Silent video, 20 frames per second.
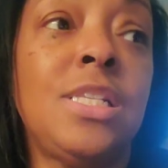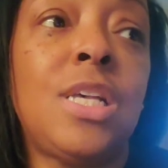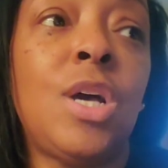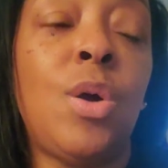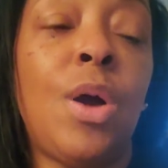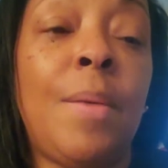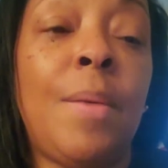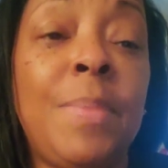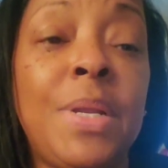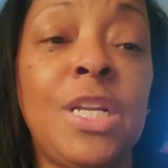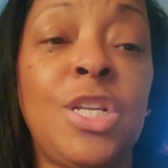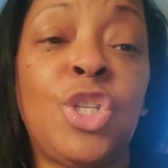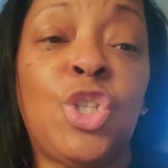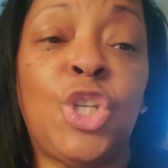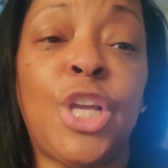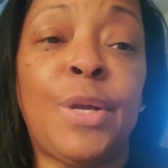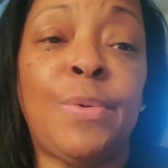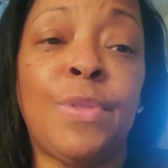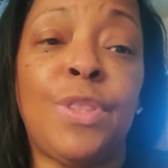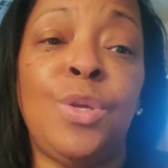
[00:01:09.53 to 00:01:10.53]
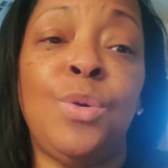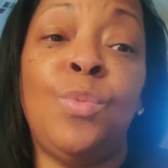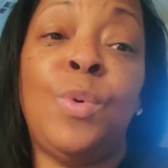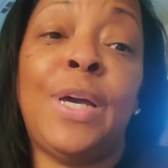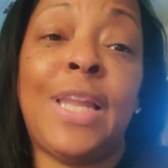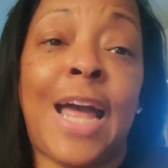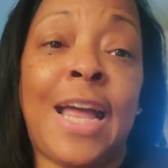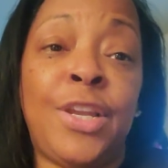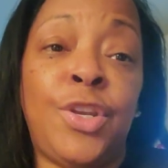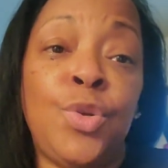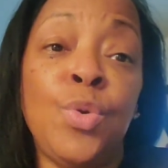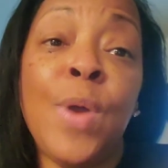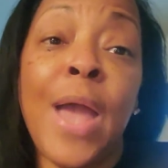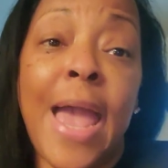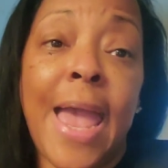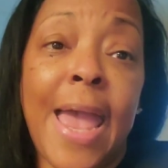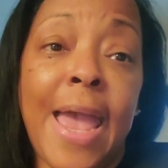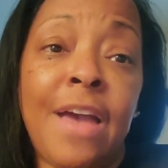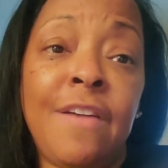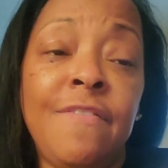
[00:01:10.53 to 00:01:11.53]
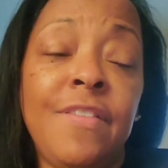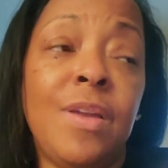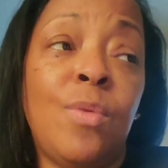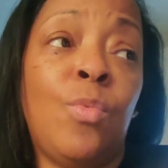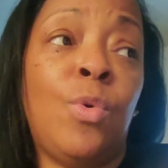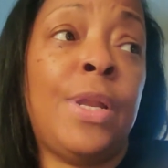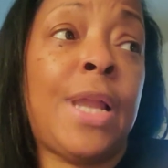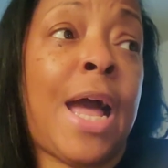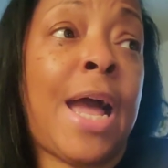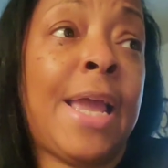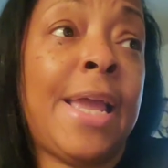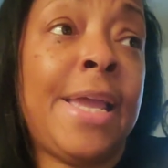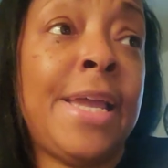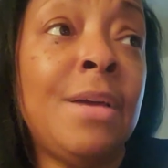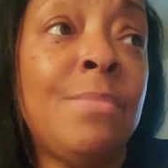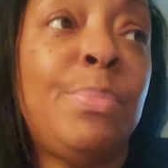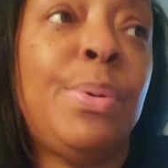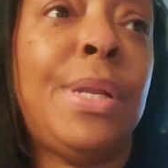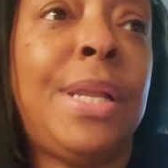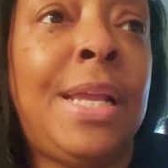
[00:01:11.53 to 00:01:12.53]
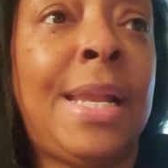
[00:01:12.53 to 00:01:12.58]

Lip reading: So I'm going to share with you what I do have and what I am